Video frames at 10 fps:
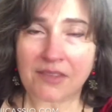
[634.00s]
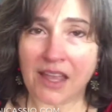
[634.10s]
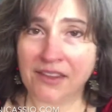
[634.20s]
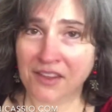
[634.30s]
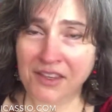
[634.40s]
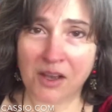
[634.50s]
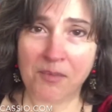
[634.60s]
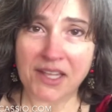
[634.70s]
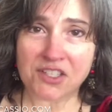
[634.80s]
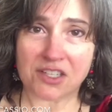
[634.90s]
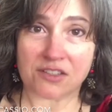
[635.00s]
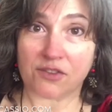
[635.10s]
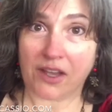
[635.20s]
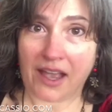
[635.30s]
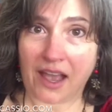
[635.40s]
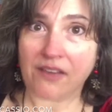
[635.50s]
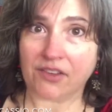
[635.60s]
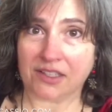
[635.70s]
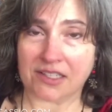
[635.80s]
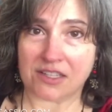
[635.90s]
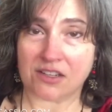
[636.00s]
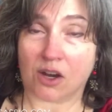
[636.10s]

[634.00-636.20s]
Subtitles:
The other thing I'll mention is, if you haven't listened